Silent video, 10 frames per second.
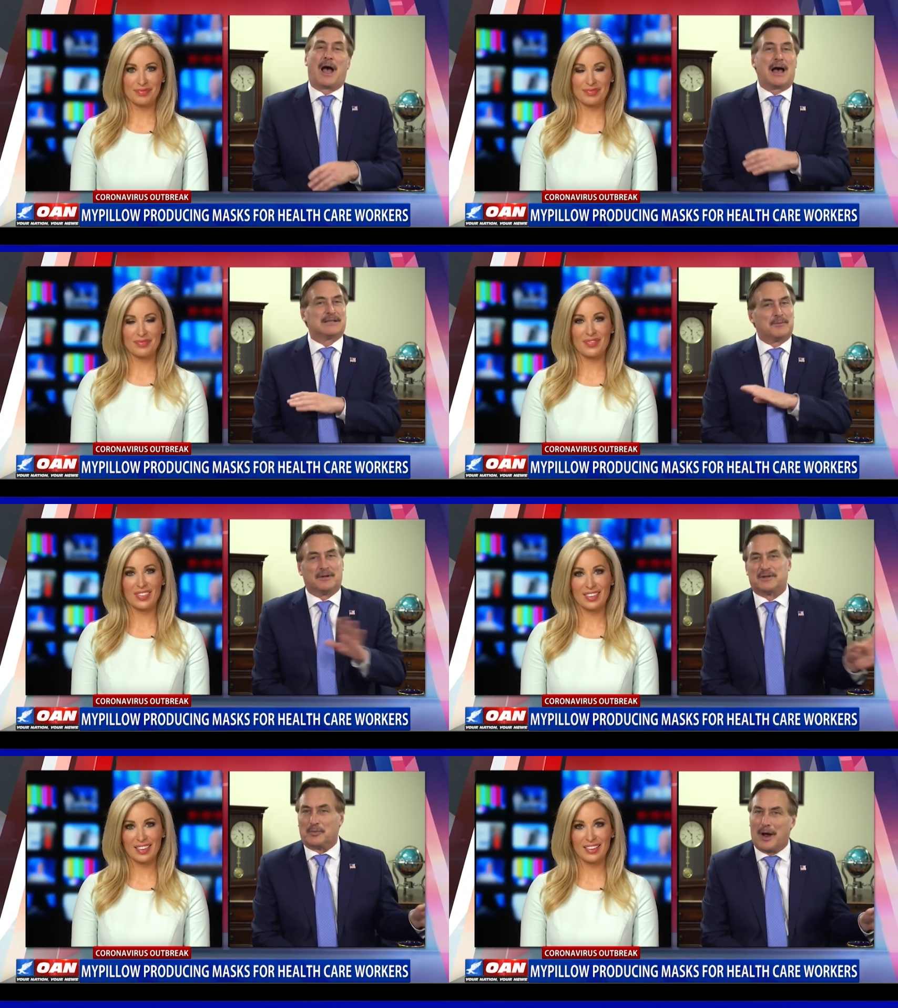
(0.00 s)

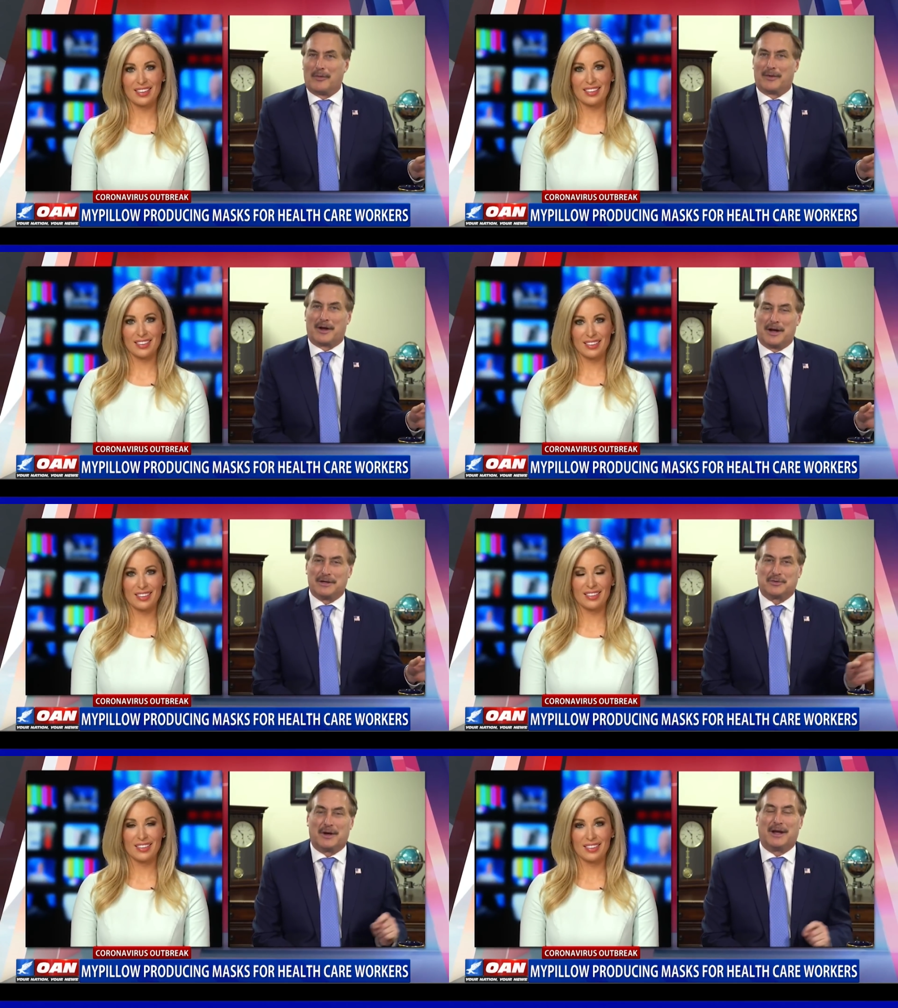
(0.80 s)
Speaker 1: hospitals around the
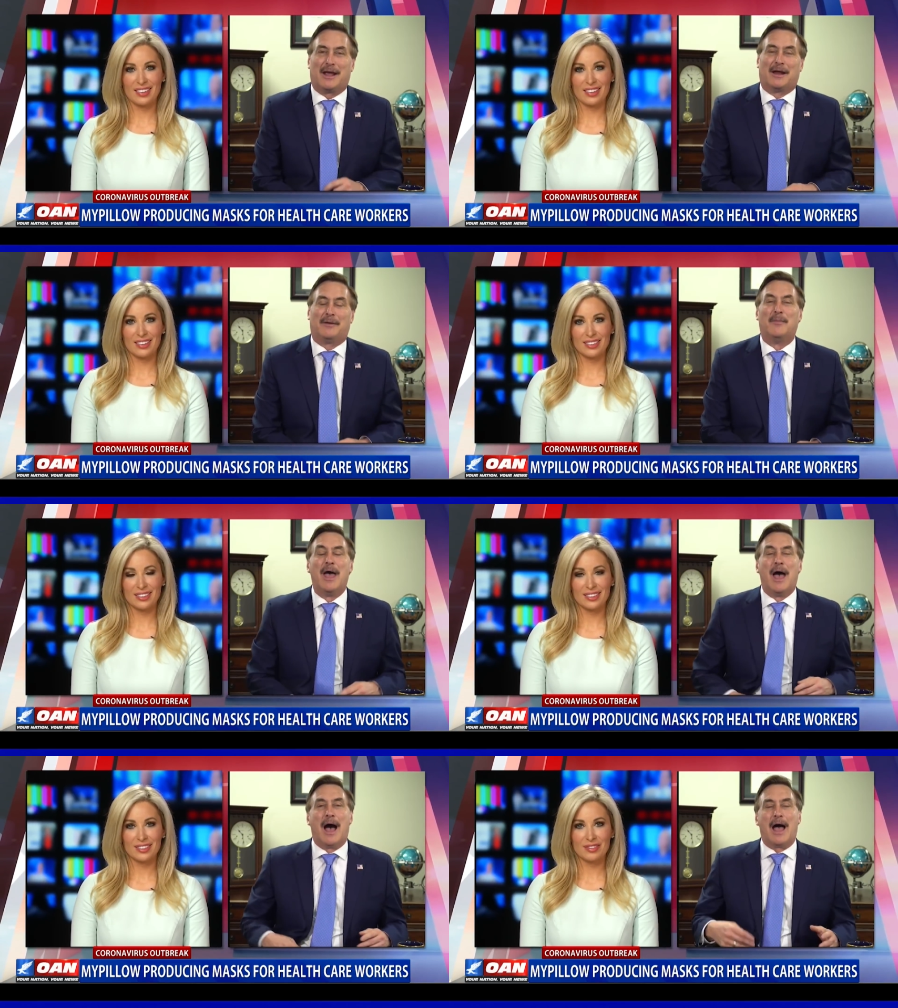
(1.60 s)
country, and
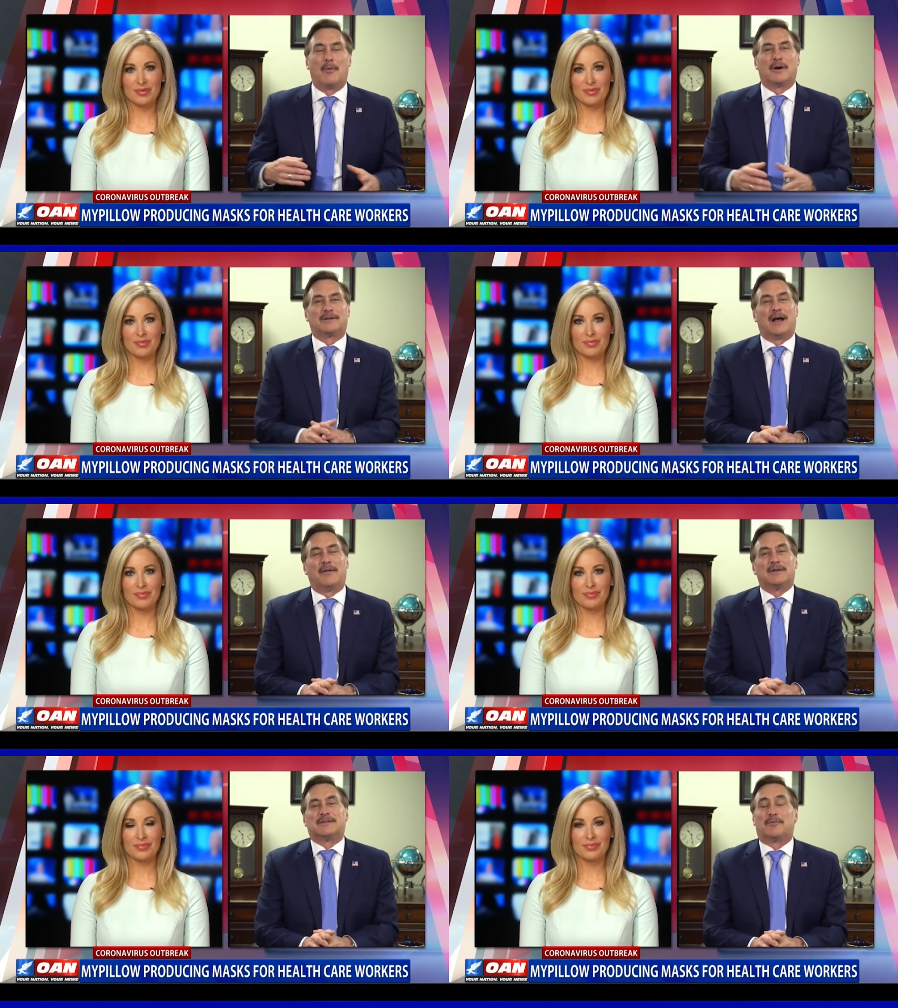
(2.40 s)
I worked
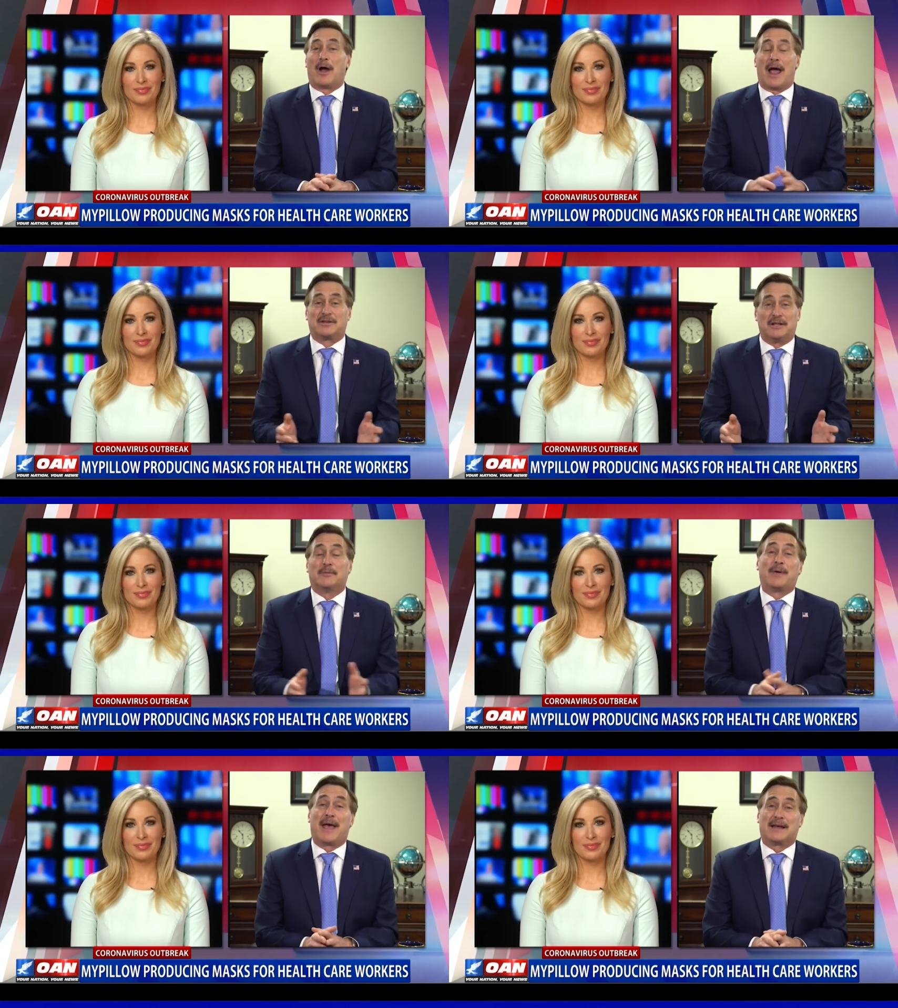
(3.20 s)
on this for actually
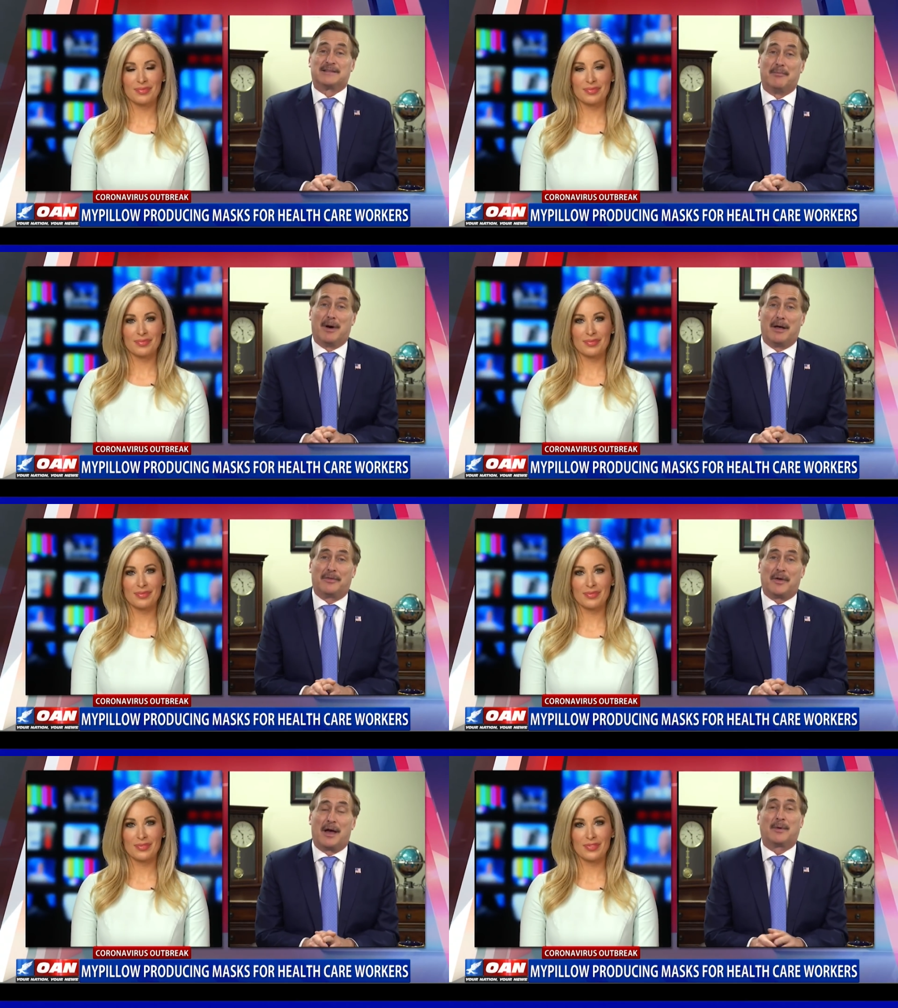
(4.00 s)
the past
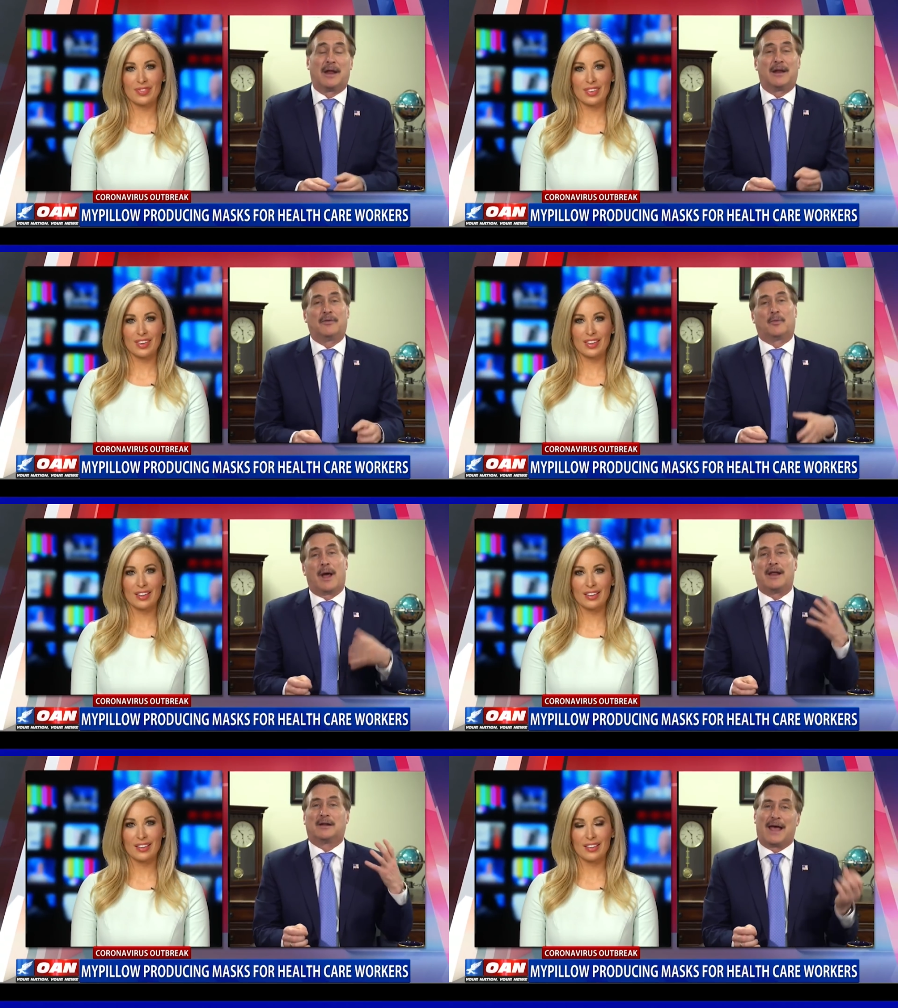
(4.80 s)
month, um, getting the
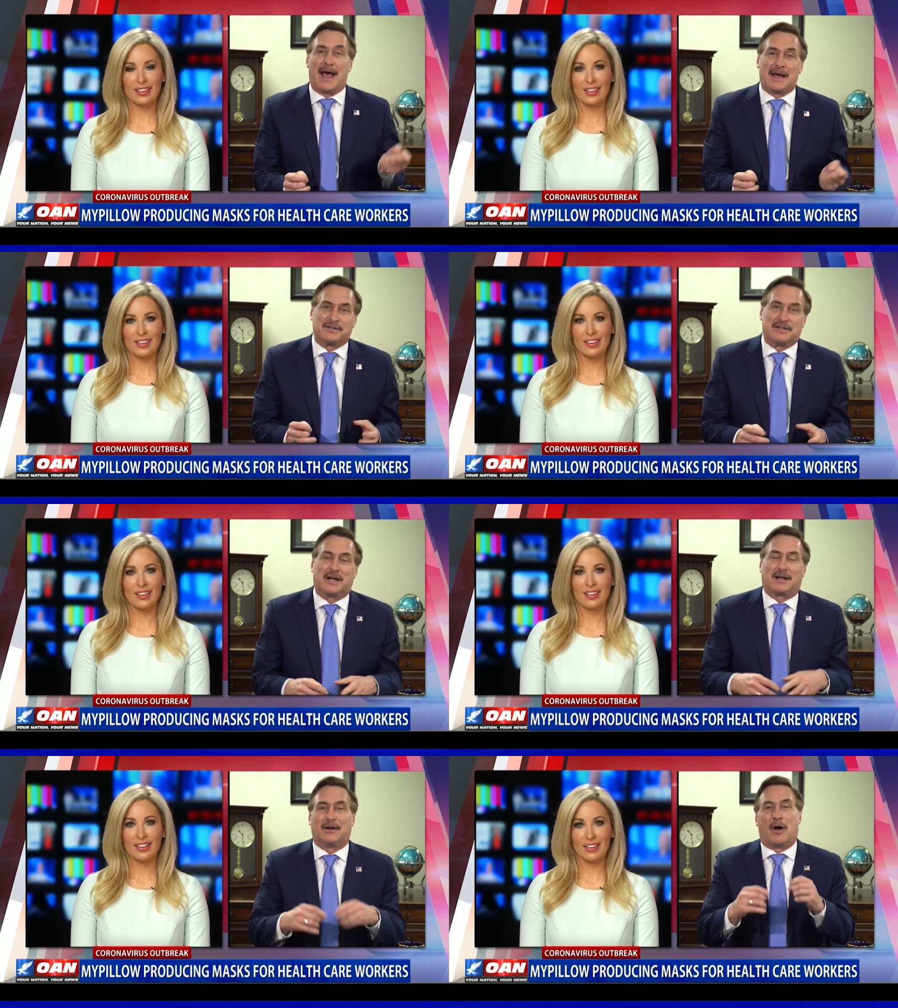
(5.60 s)
right
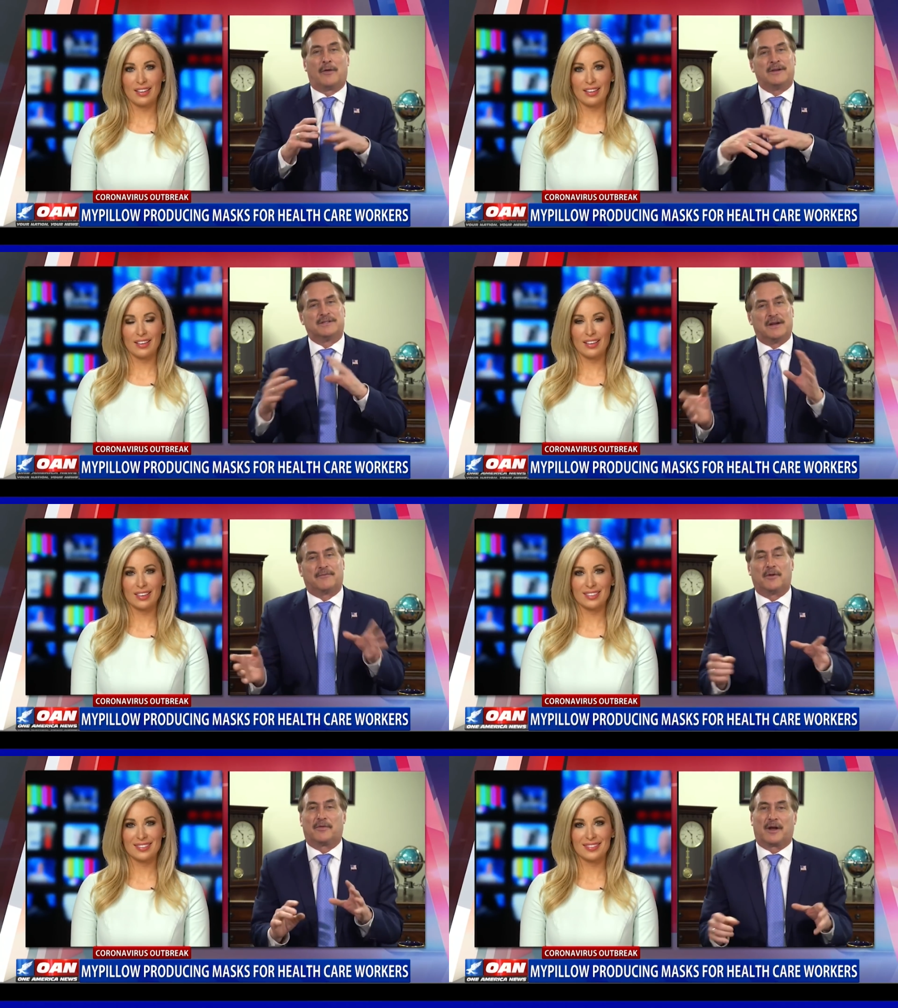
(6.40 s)
elastic and all these
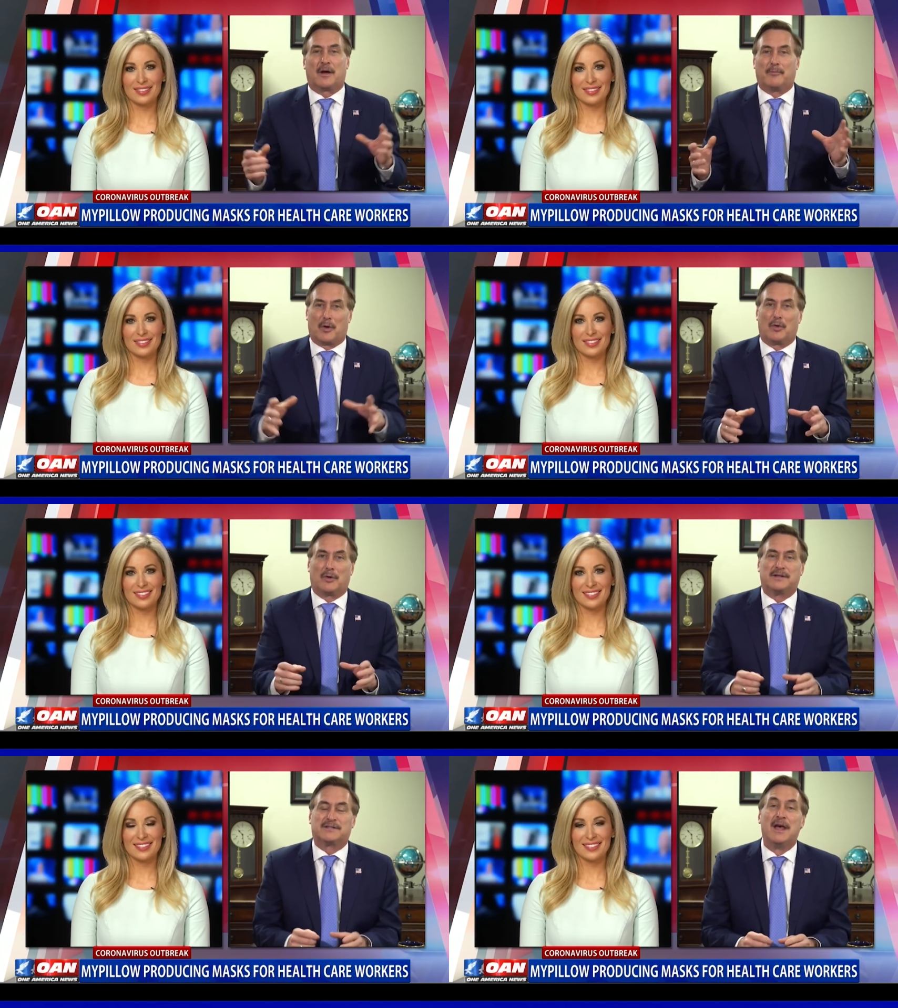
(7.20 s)
different th
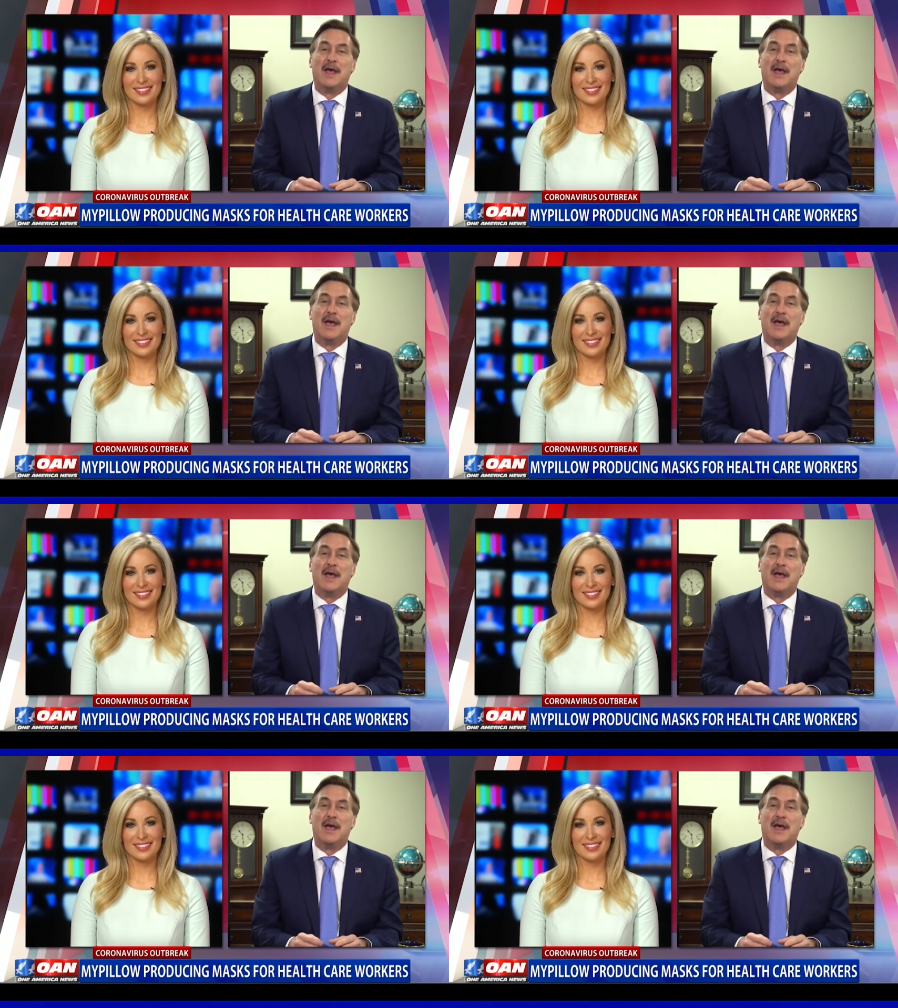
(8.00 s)
components,